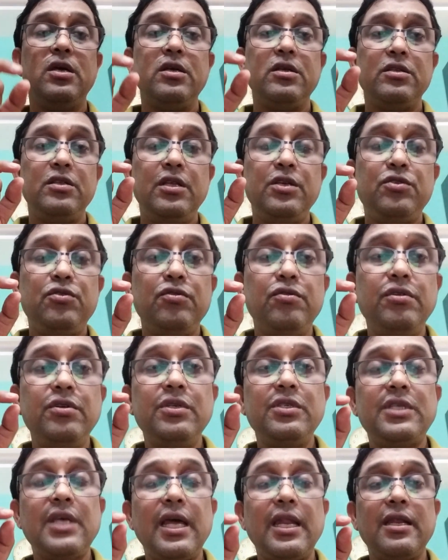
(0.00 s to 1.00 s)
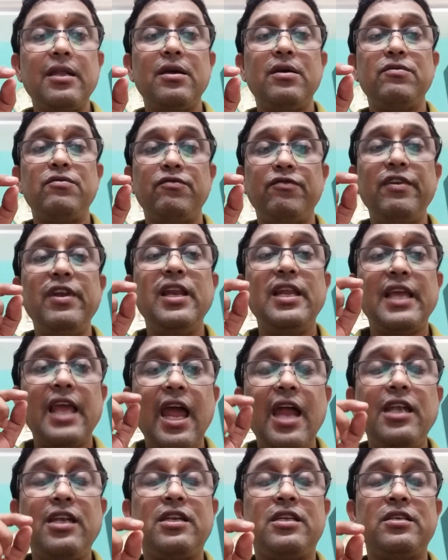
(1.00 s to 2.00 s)
The students will
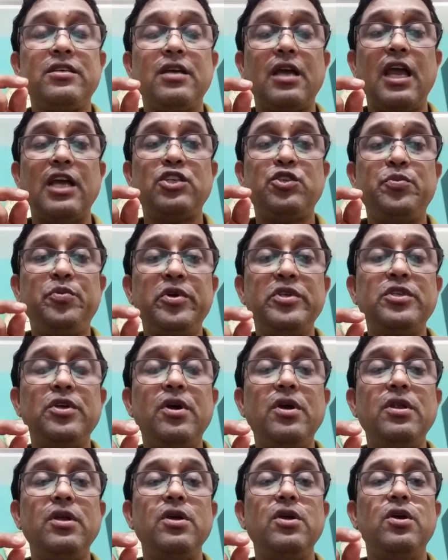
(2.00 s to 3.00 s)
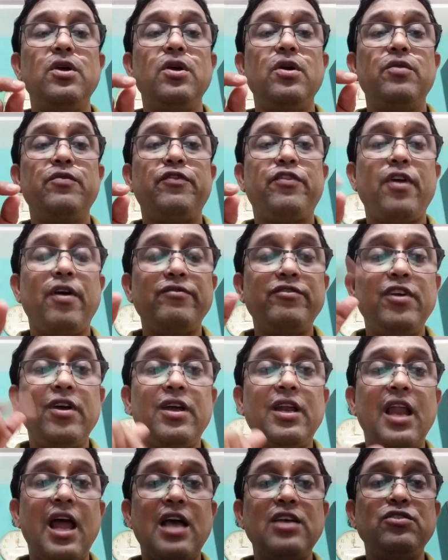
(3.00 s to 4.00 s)
get exposure from the
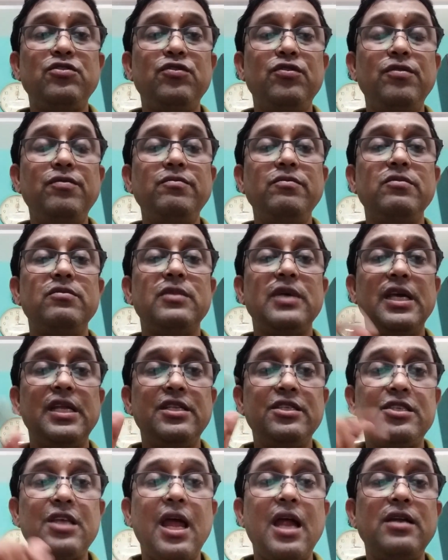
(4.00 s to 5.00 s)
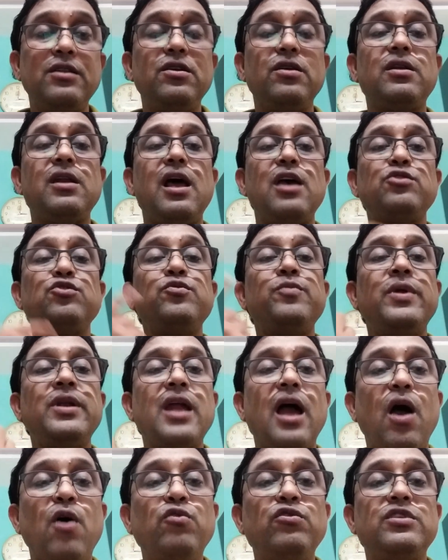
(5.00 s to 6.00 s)
classroom, inside the classroom, and
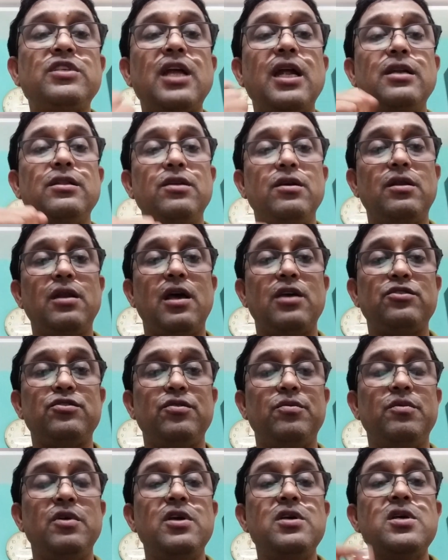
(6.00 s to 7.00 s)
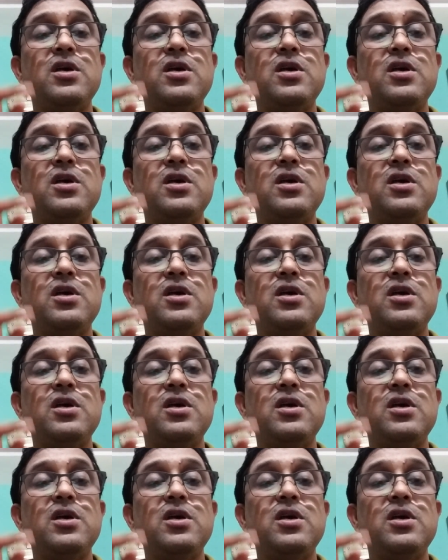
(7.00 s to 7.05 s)
outside the classroom.